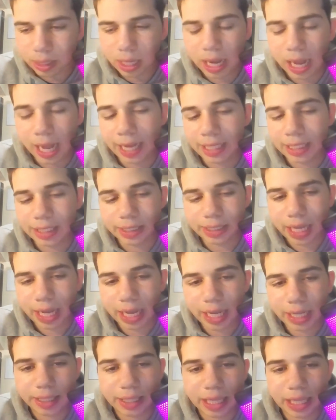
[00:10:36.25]
I could say
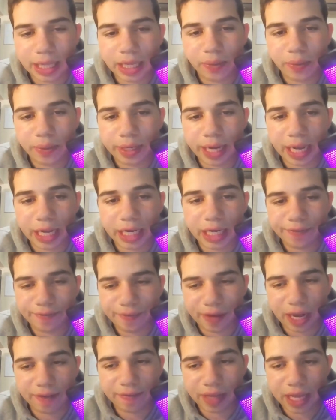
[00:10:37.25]
it that they can win
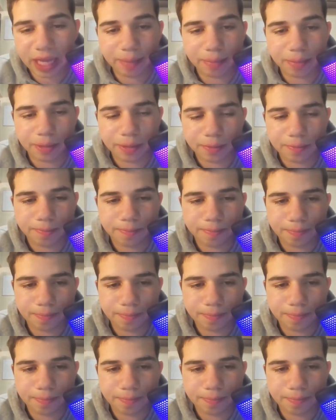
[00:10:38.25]
95 games.